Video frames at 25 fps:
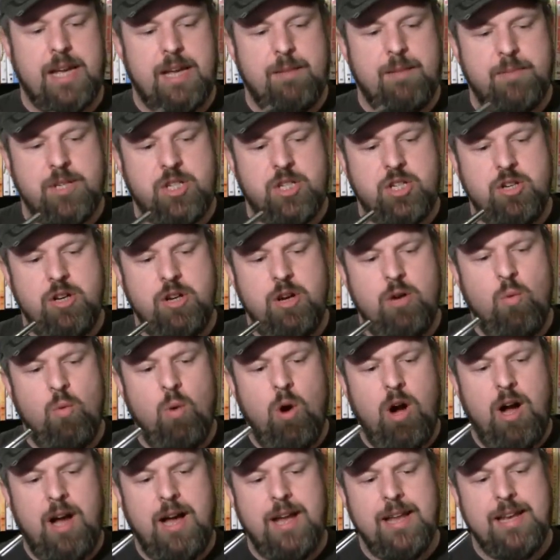But you know
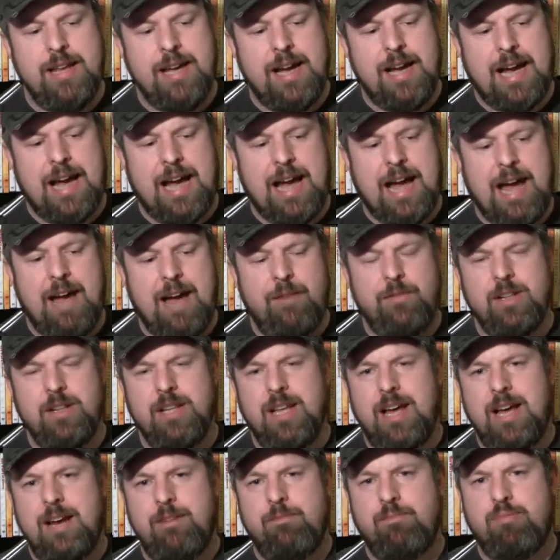what? I have a
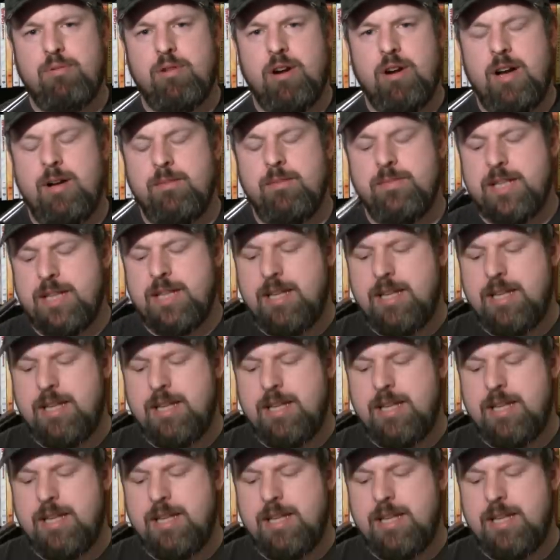lot of problems.